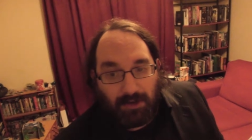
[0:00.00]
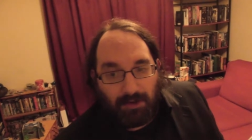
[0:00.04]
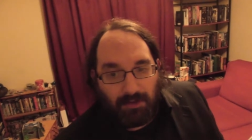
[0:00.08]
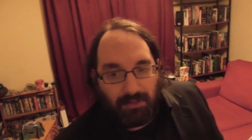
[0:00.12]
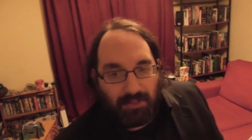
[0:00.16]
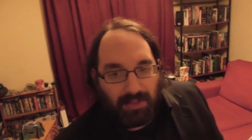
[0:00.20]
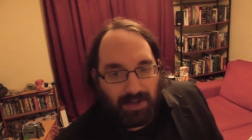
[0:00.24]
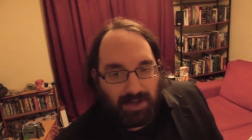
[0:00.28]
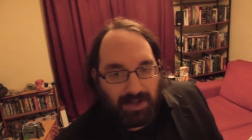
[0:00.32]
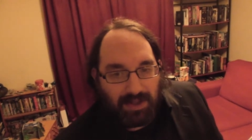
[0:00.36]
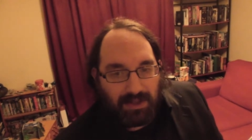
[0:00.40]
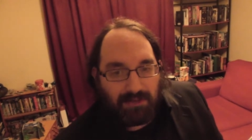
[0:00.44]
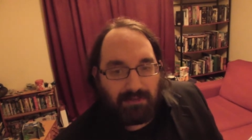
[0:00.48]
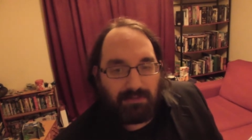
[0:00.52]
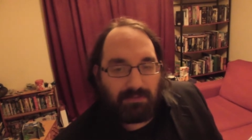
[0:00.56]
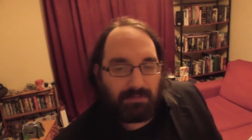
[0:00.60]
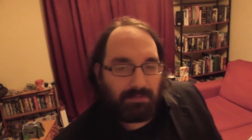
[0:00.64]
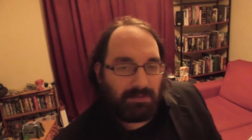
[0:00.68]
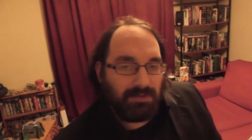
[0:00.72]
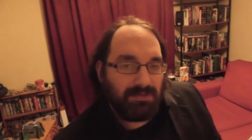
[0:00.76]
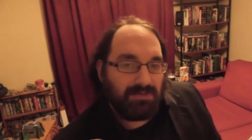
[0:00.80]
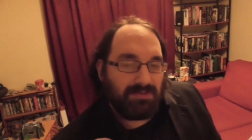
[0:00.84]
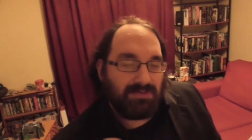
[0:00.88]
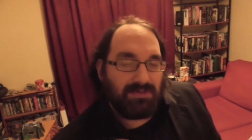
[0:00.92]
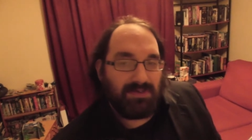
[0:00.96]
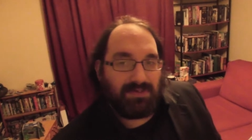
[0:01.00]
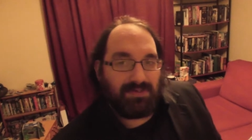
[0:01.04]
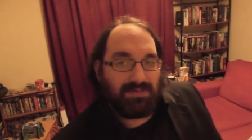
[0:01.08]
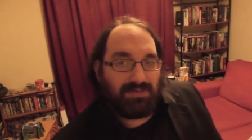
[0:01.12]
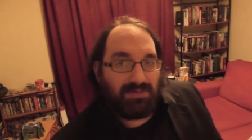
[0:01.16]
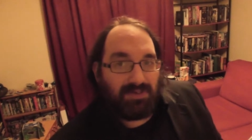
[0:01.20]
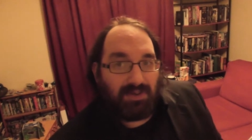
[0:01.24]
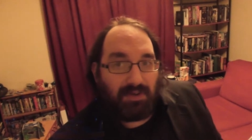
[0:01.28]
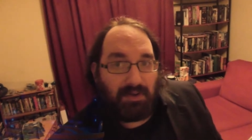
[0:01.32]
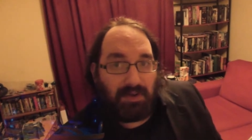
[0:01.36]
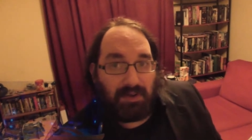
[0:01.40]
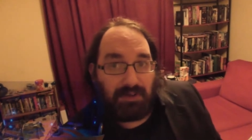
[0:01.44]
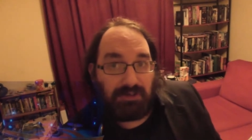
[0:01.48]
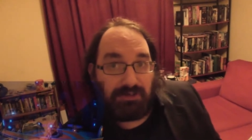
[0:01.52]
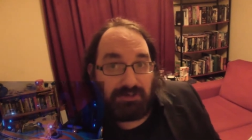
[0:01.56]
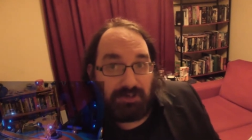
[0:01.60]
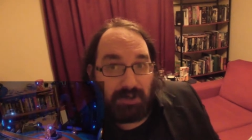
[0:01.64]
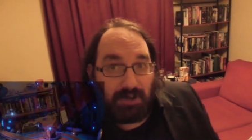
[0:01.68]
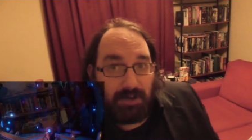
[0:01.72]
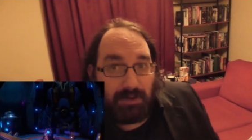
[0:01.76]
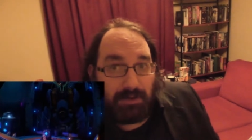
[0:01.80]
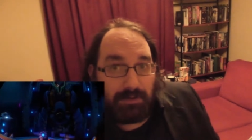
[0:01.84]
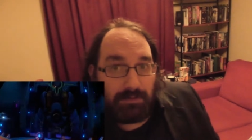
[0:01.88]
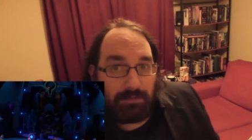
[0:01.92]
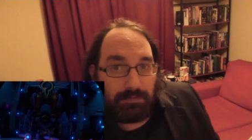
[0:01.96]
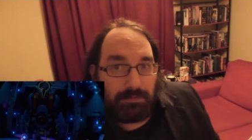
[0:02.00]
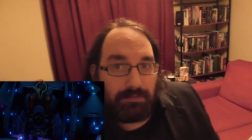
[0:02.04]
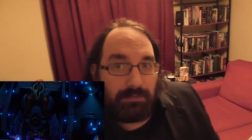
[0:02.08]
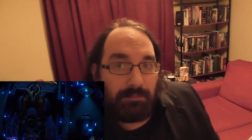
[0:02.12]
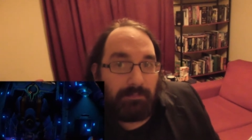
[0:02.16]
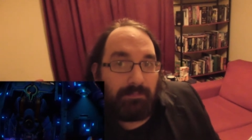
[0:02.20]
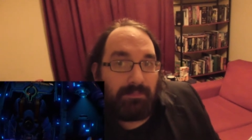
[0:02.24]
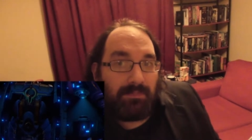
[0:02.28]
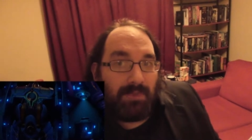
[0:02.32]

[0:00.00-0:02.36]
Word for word: on the list was the Star Child.